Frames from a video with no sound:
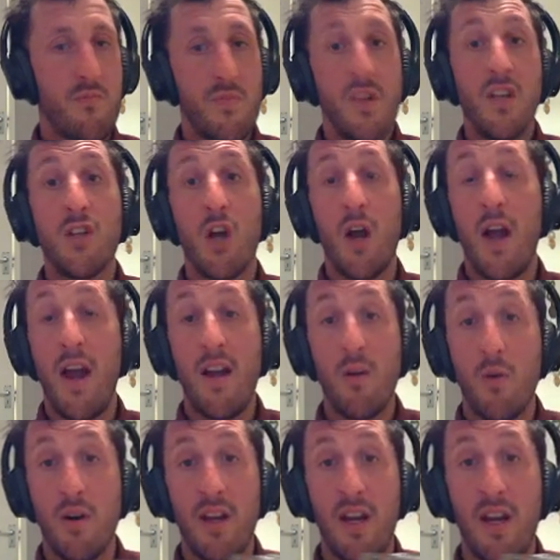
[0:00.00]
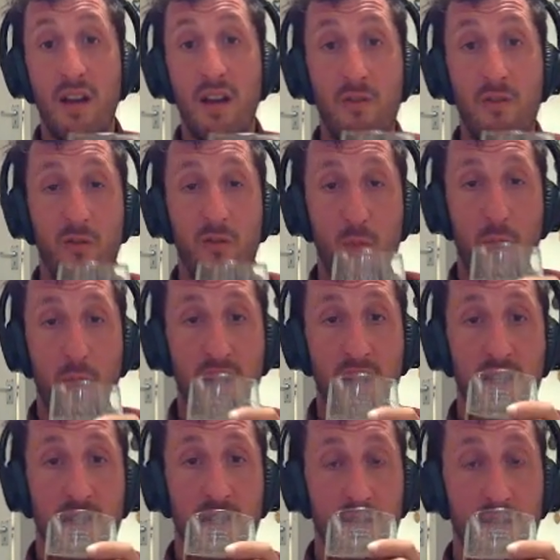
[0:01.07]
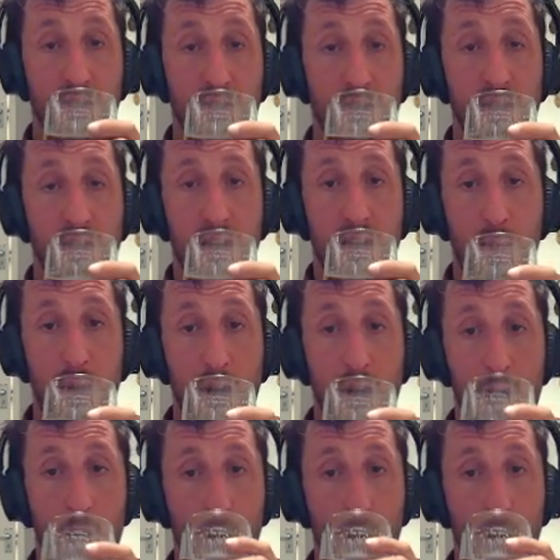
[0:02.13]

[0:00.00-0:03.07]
So anyone need anything repeated, just let me know.